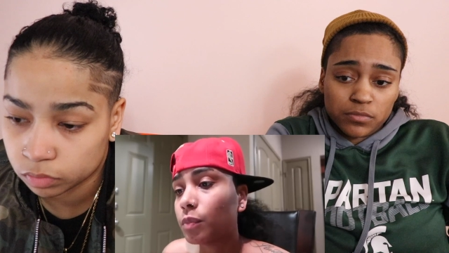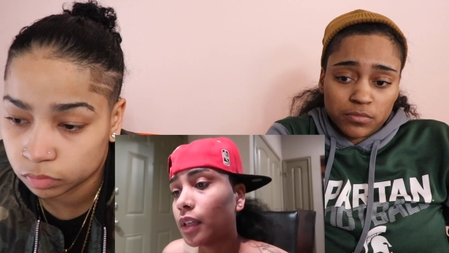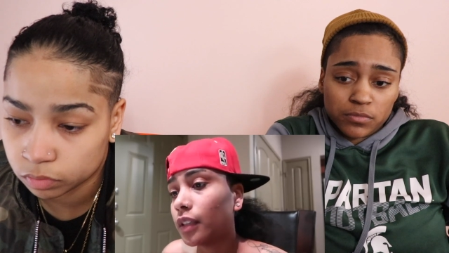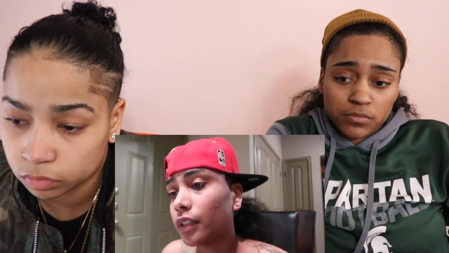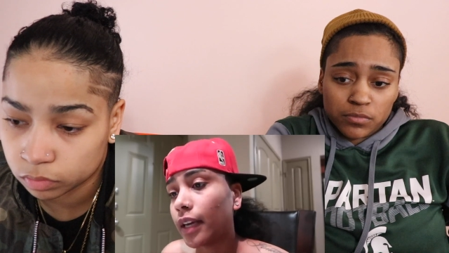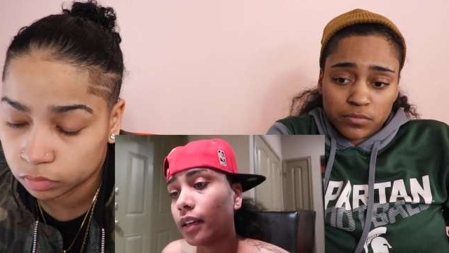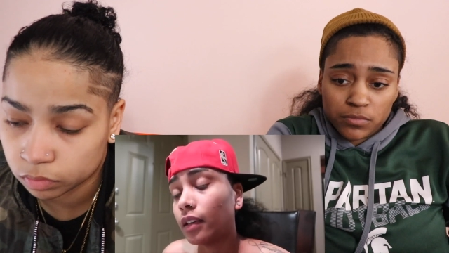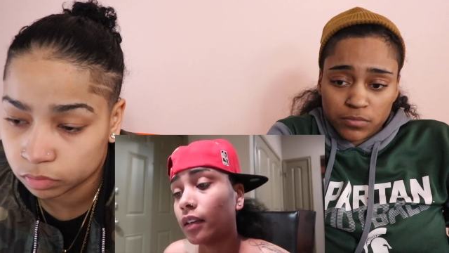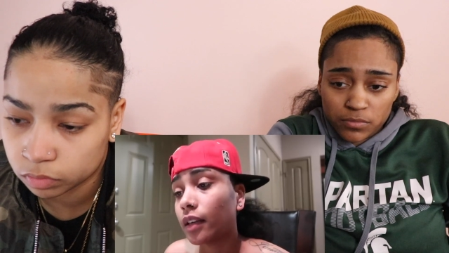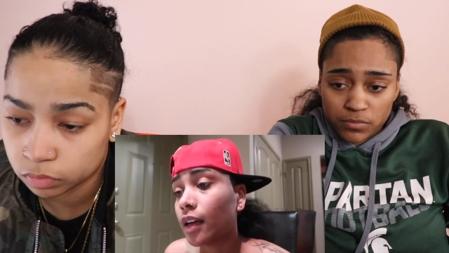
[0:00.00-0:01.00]
Speaker 1: Miss Mila
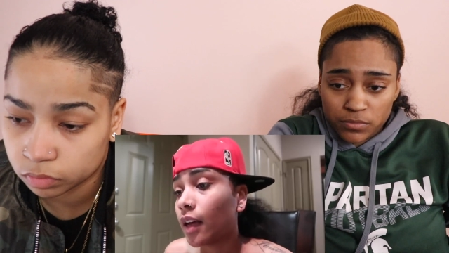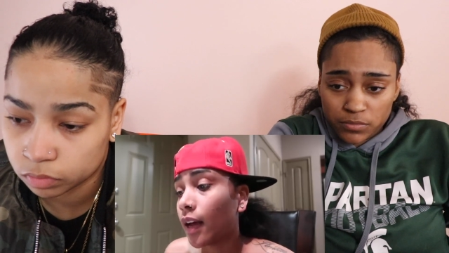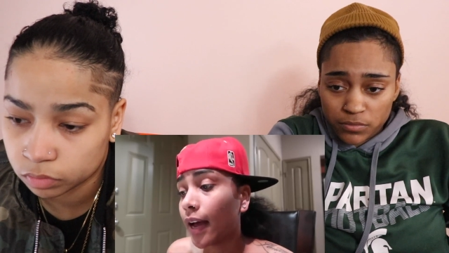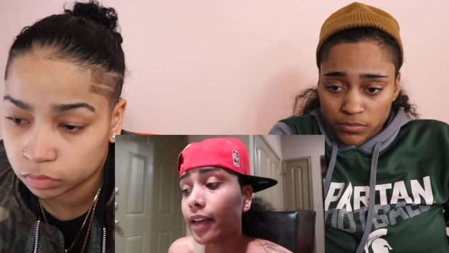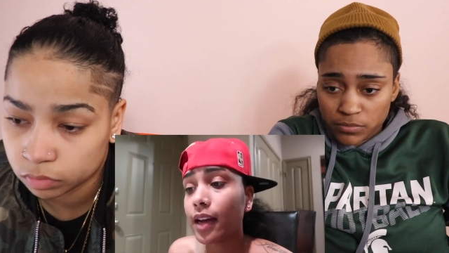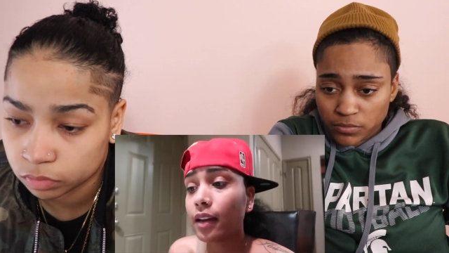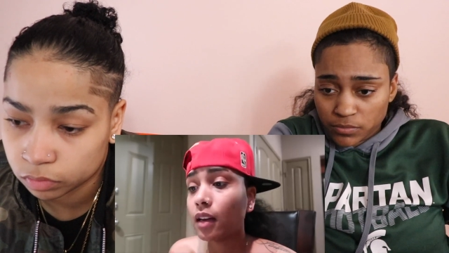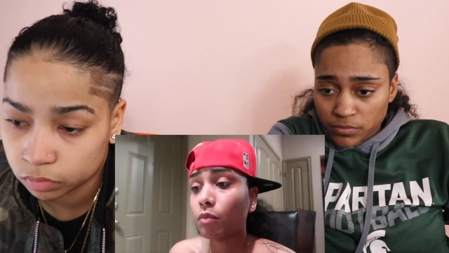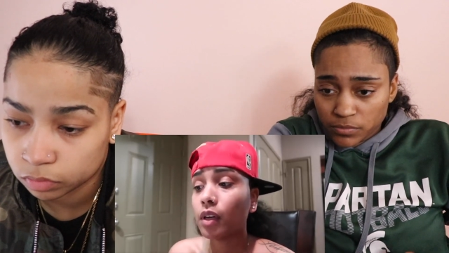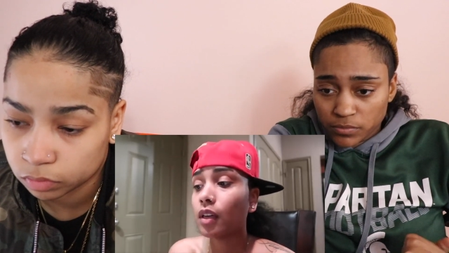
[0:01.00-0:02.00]
Jay, look, I ain't
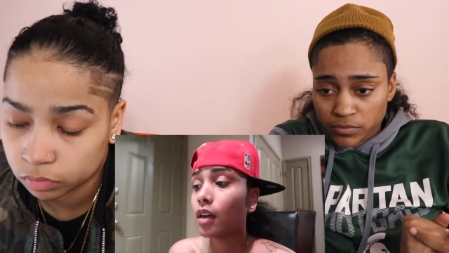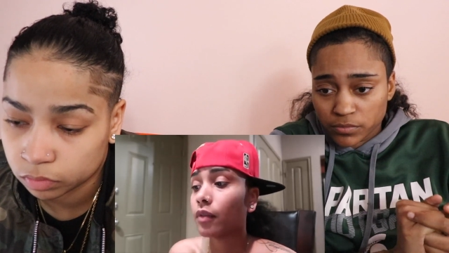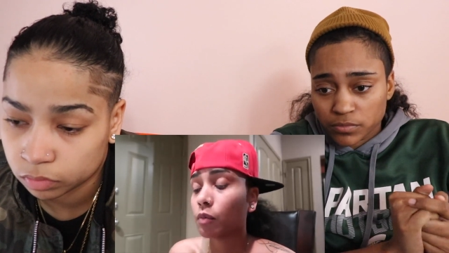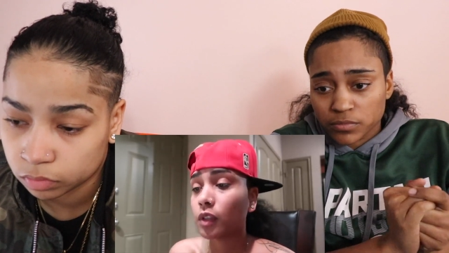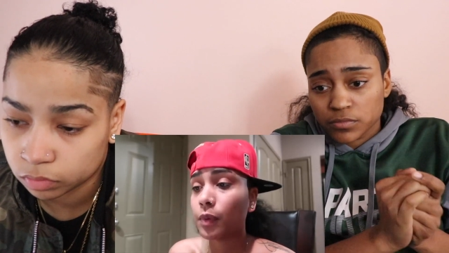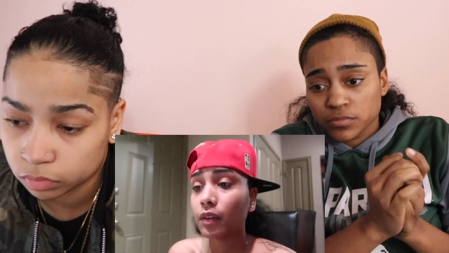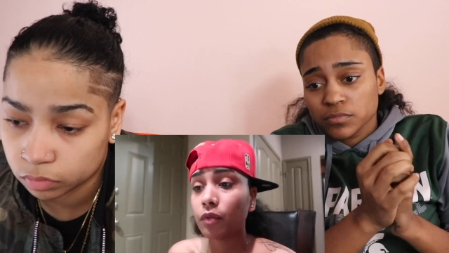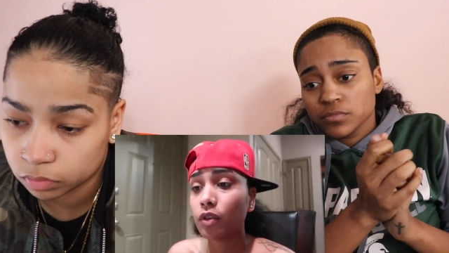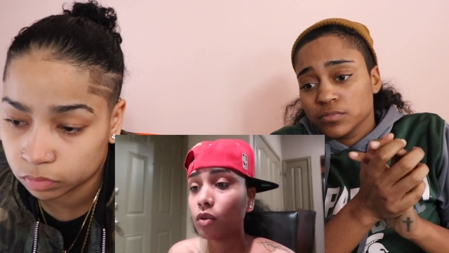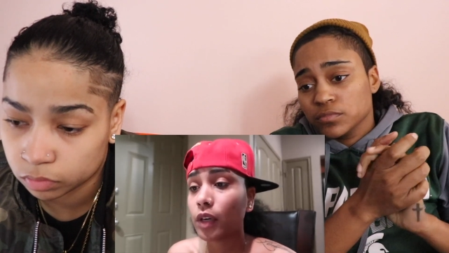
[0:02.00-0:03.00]
got nothing but love and
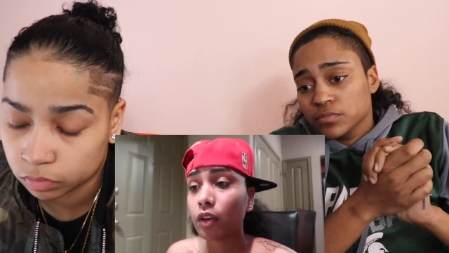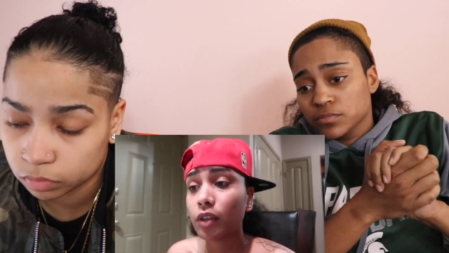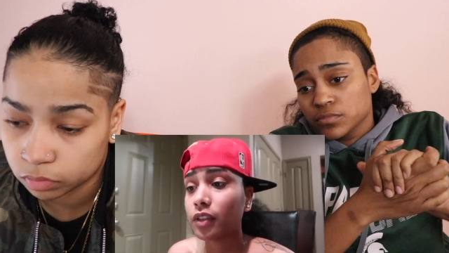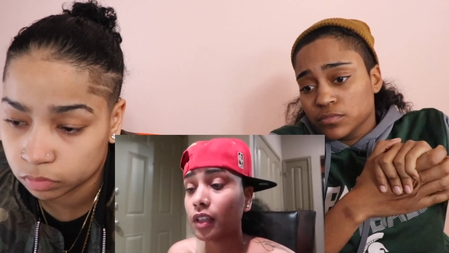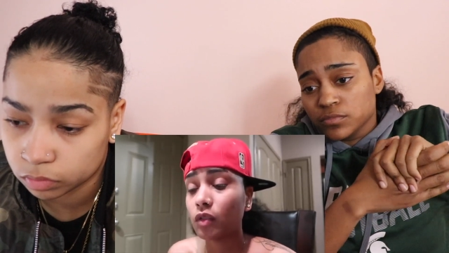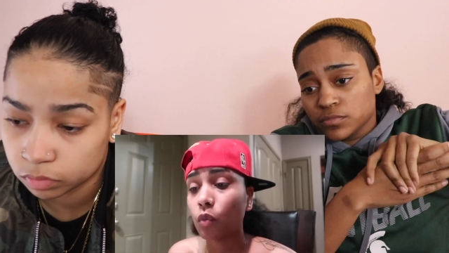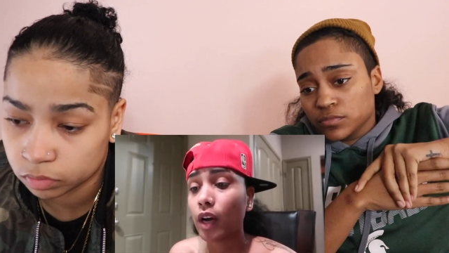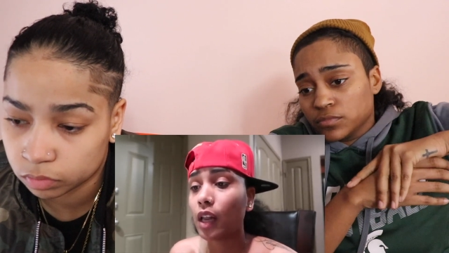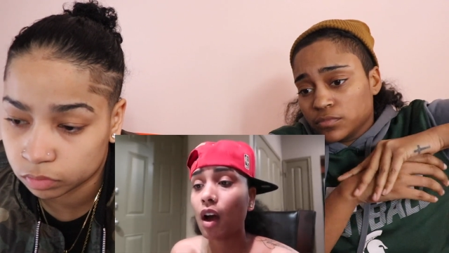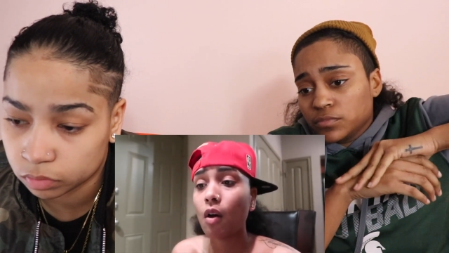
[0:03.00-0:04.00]
respect for you and Chrissy as
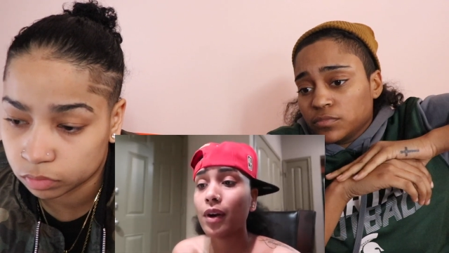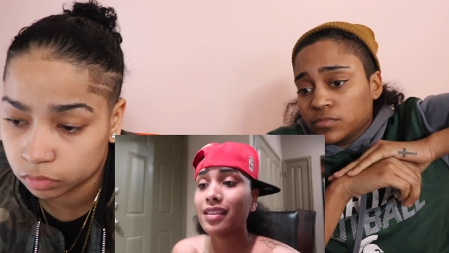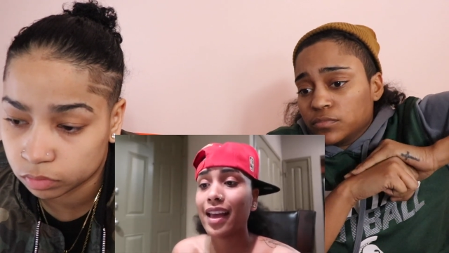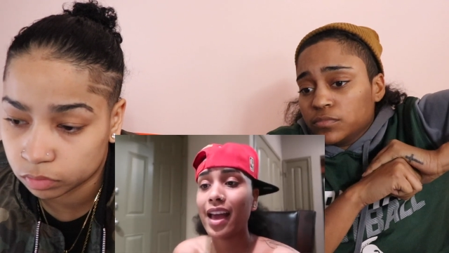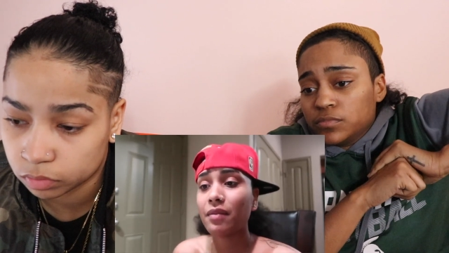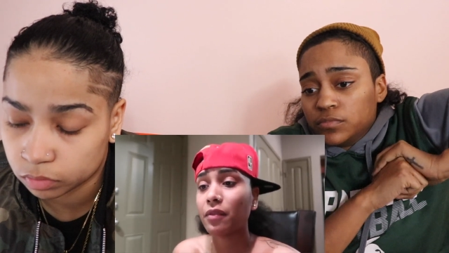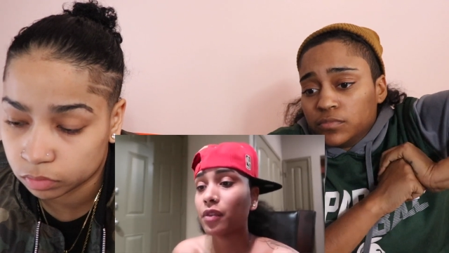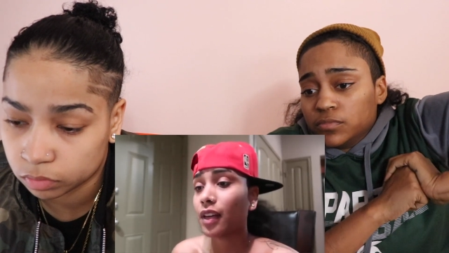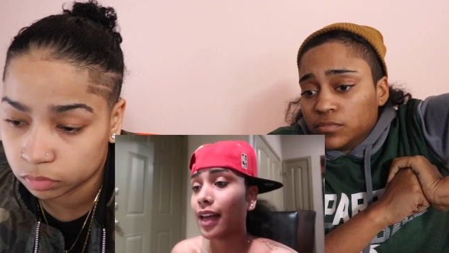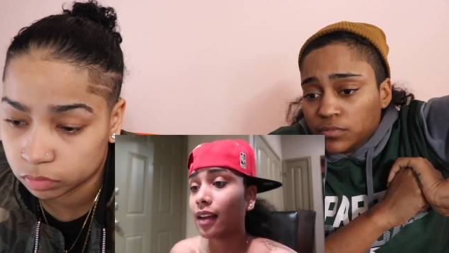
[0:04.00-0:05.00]
well. I always have.
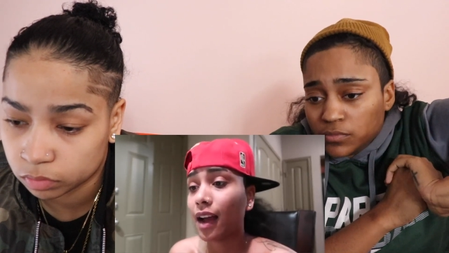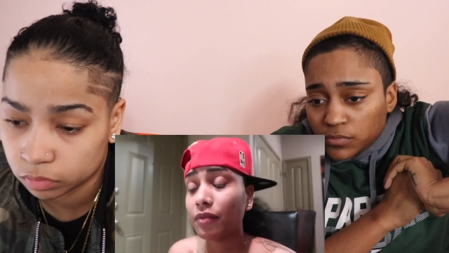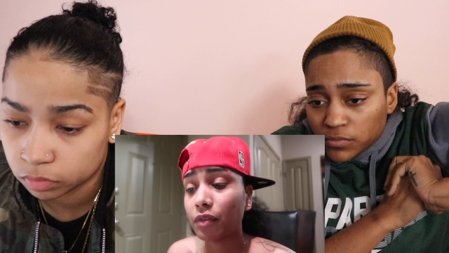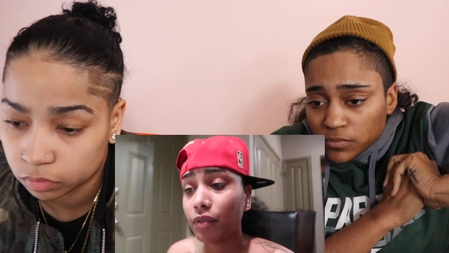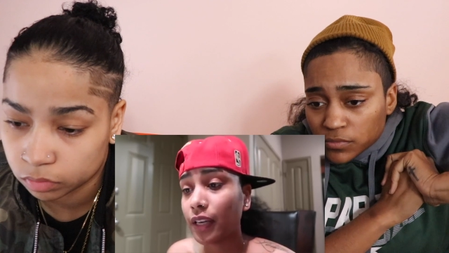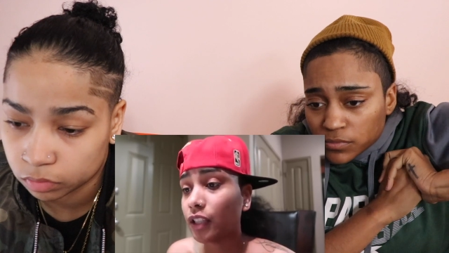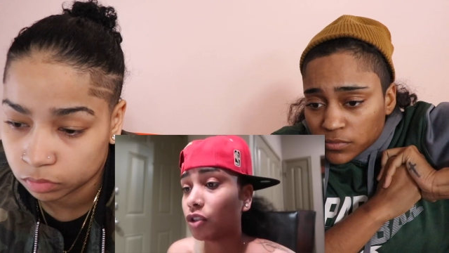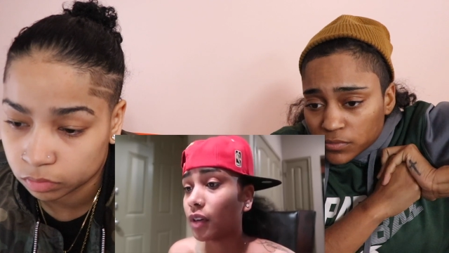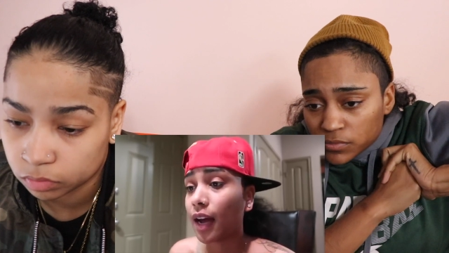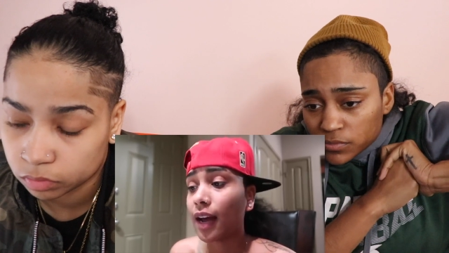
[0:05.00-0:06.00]
I feel like I've
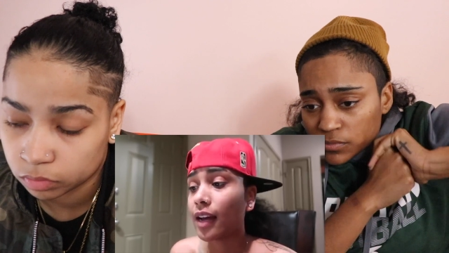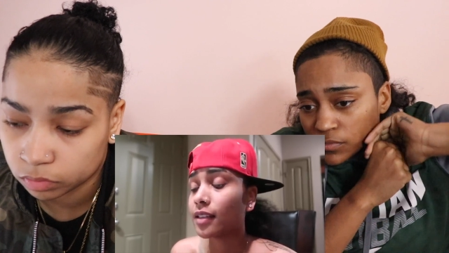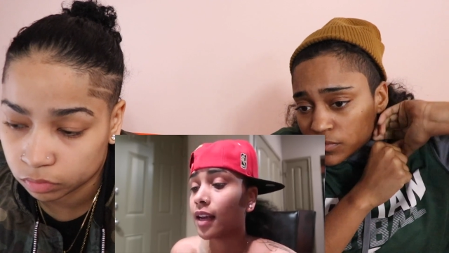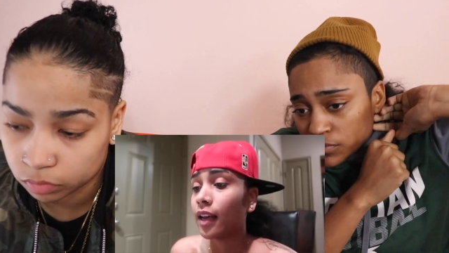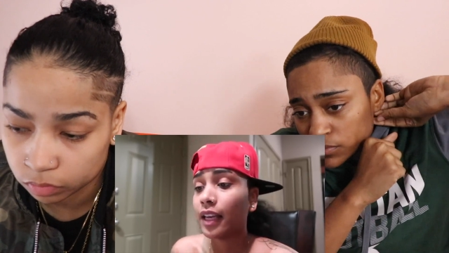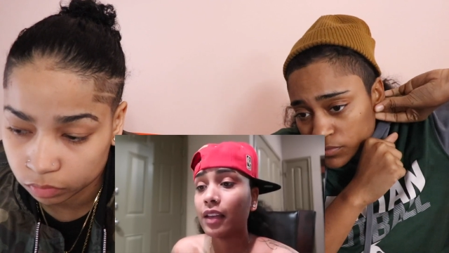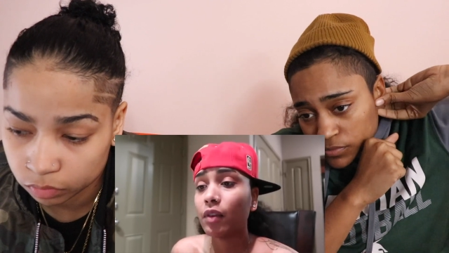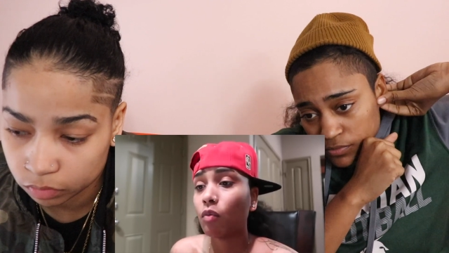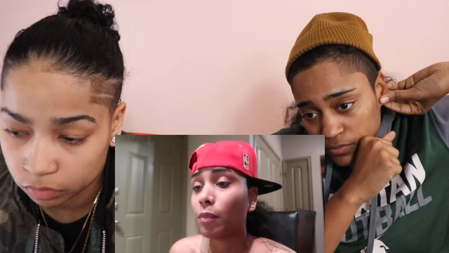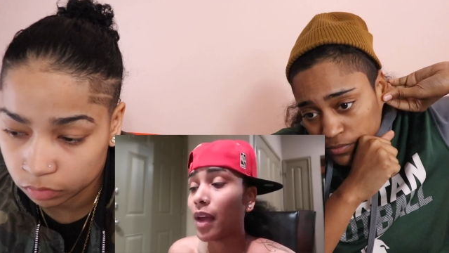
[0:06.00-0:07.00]
defended you guys,
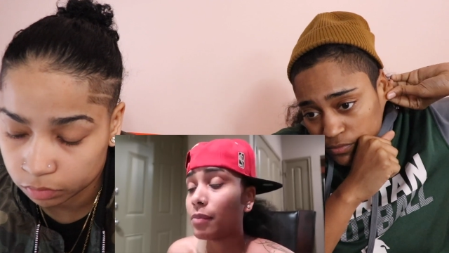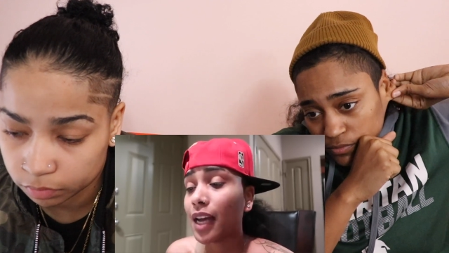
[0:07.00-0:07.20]
even when